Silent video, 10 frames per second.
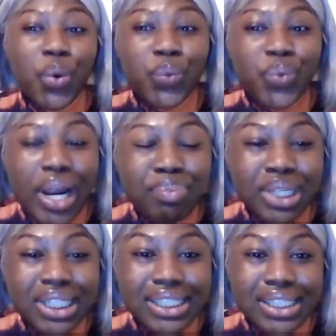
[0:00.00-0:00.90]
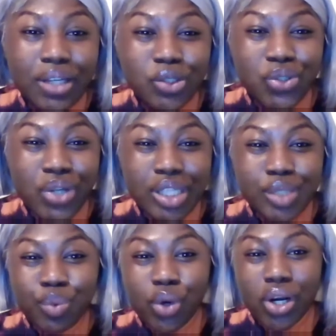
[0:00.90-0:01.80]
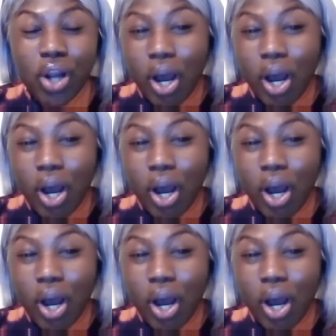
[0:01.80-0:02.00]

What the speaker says: Red blood cells transport